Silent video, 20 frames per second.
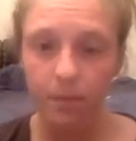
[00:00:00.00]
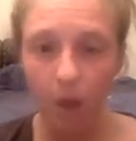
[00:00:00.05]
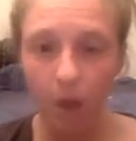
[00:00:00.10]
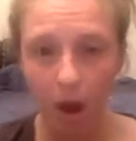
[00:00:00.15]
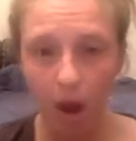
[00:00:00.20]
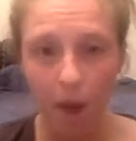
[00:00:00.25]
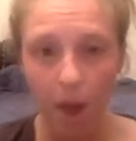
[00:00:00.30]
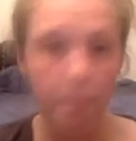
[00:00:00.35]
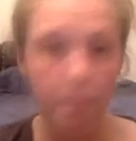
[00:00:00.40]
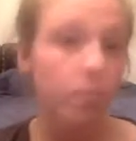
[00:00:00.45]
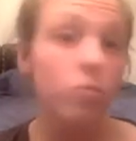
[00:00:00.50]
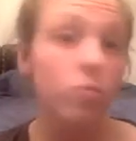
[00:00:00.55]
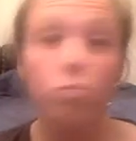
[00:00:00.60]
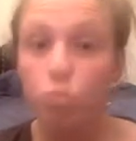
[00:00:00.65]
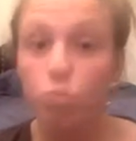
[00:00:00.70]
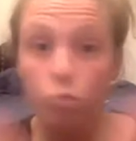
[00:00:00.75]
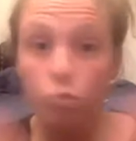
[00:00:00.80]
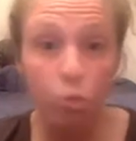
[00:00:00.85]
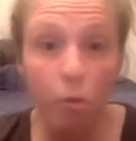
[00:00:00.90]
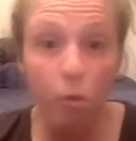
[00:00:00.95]
Okay,
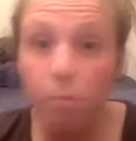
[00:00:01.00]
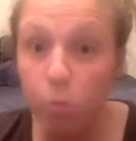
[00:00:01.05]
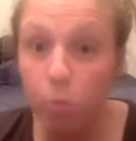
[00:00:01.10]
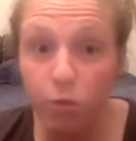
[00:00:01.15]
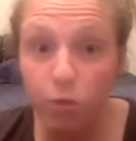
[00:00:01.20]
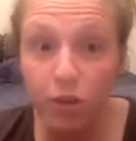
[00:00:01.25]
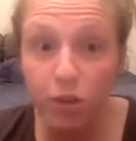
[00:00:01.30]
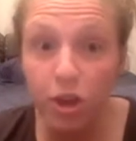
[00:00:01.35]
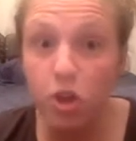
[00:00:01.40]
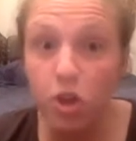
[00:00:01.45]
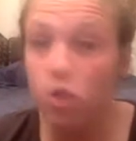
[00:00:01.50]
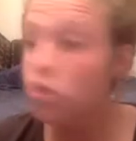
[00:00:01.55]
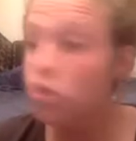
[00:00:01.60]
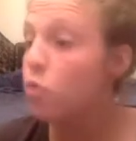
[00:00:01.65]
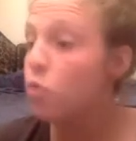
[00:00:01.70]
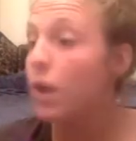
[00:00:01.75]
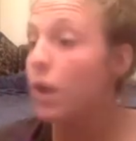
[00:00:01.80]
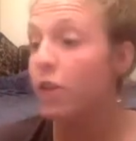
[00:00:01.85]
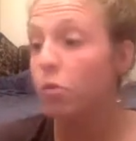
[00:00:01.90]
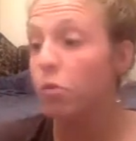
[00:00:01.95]
so we've proven it in 2
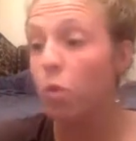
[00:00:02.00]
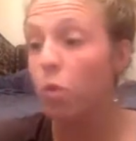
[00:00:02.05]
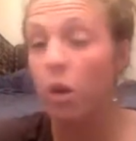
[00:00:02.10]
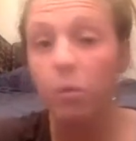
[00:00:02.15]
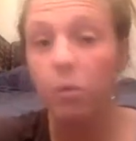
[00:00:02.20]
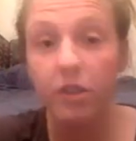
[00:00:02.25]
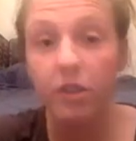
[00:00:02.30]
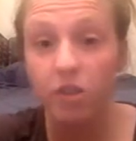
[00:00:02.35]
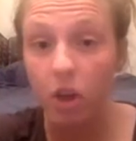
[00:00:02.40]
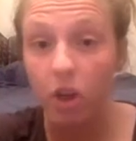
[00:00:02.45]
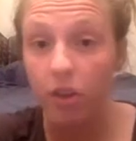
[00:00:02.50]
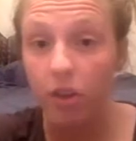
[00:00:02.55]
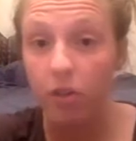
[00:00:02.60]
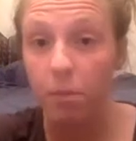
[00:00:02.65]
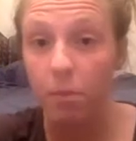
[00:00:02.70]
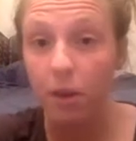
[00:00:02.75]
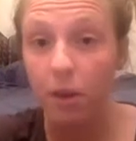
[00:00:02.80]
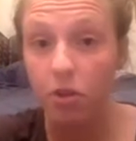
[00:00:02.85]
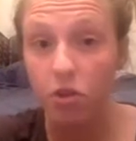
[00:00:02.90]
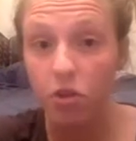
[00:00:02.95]
ways. 1, we saw this
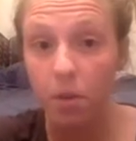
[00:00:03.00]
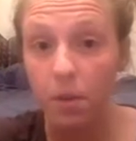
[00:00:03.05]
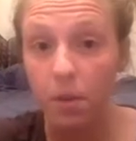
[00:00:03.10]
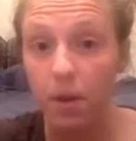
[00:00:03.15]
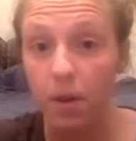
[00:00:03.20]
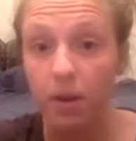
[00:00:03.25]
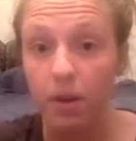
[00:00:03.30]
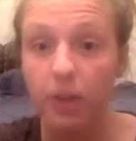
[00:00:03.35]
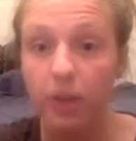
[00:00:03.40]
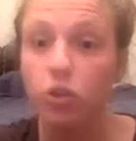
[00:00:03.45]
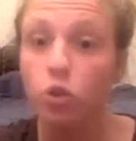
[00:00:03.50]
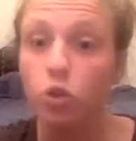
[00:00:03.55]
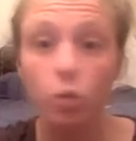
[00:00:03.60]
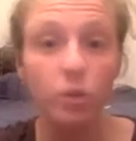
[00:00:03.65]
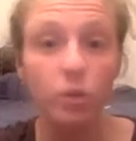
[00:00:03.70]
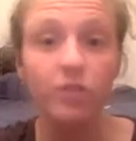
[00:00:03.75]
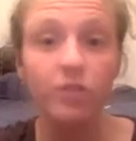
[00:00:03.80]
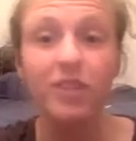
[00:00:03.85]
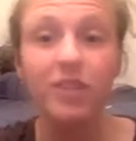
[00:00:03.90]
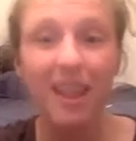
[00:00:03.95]
picture up here, and 2,
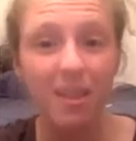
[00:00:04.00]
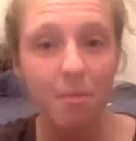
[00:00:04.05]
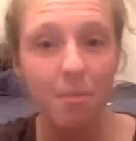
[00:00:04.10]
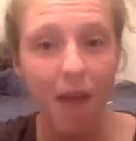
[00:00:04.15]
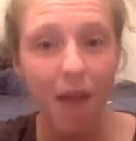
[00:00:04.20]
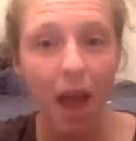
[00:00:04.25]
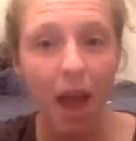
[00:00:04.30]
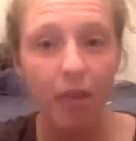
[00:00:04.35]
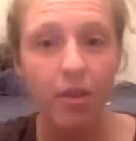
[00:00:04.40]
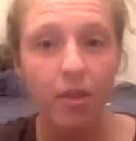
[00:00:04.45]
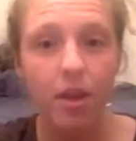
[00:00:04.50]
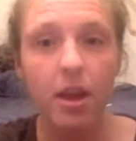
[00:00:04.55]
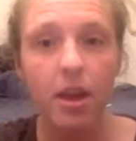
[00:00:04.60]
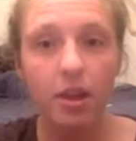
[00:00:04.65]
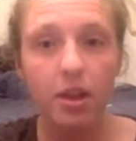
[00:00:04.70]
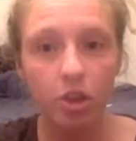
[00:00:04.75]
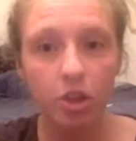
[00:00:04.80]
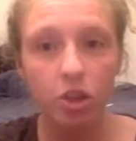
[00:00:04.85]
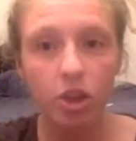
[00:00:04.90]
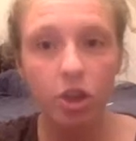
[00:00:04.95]
we've done the math
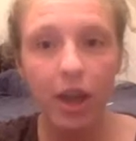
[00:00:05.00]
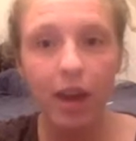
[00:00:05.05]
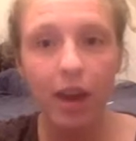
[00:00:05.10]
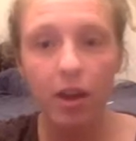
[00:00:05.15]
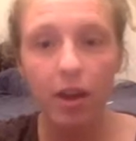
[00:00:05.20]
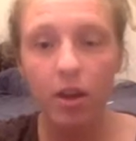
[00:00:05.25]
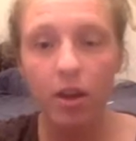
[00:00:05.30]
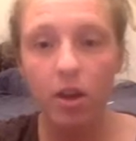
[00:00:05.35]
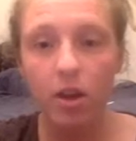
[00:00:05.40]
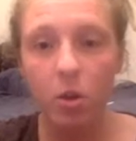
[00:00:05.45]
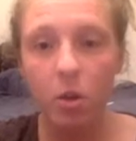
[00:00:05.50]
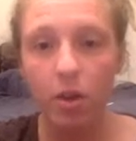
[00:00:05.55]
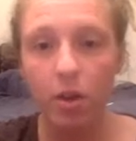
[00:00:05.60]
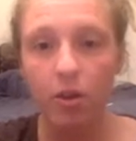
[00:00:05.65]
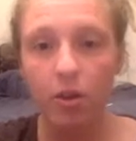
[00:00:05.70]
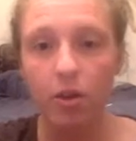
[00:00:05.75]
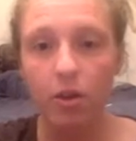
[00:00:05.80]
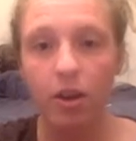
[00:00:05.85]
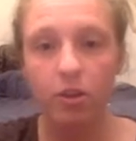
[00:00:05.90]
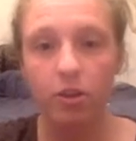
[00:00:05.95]
to check
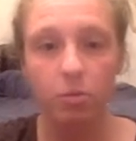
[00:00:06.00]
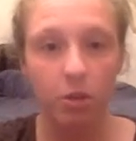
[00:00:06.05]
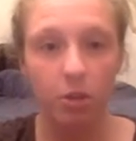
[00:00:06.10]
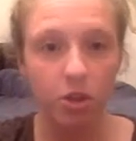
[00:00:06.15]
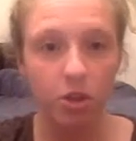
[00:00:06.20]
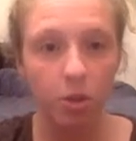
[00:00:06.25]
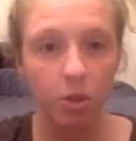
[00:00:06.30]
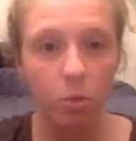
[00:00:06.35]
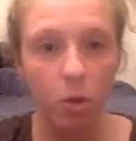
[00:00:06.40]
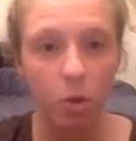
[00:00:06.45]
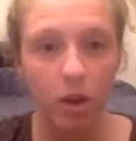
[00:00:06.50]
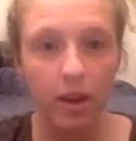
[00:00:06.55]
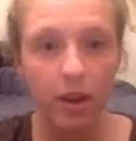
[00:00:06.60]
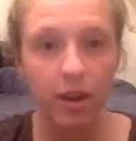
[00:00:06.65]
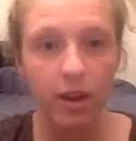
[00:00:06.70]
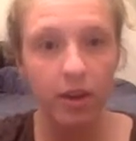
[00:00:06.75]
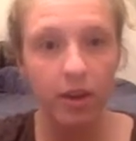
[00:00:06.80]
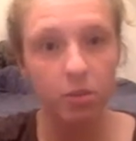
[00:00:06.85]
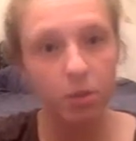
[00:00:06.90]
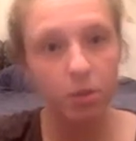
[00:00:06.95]
whether expression 1 and
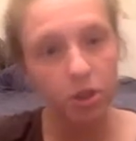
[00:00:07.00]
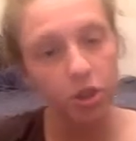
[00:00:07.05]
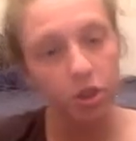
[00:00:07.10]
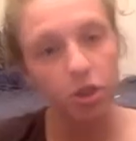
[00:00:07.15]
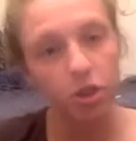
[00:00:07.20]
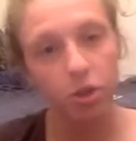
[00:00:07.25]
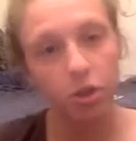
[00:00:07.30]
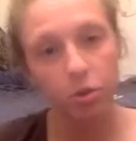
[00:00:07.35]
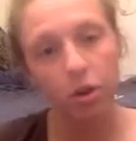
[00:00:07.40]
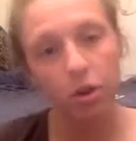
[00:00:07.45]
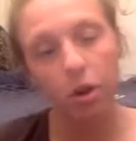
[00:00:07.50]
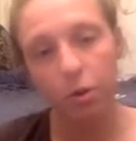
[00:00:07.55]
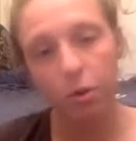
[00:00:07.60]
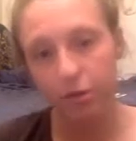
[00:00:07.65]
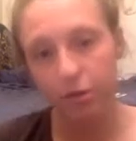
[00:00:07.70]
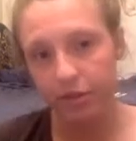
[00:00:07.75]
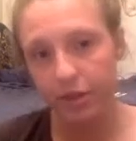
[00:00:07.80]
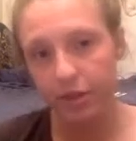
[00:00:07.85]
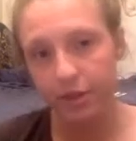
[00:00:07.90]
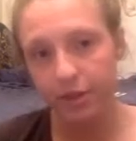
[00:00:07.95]
expression 2 are
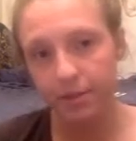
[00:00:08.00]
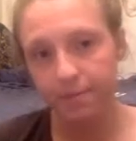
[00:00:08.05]
equivalent.